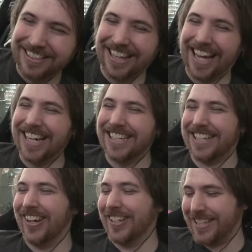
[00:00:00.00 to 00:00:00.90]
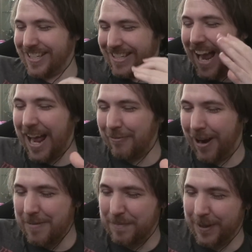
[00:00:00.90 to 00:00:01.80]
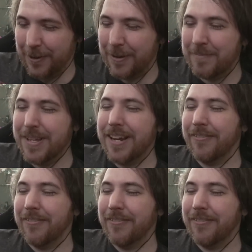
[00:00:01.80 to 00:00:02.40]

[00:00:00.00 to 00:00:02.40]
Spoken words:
And then it's going to stat wipe you,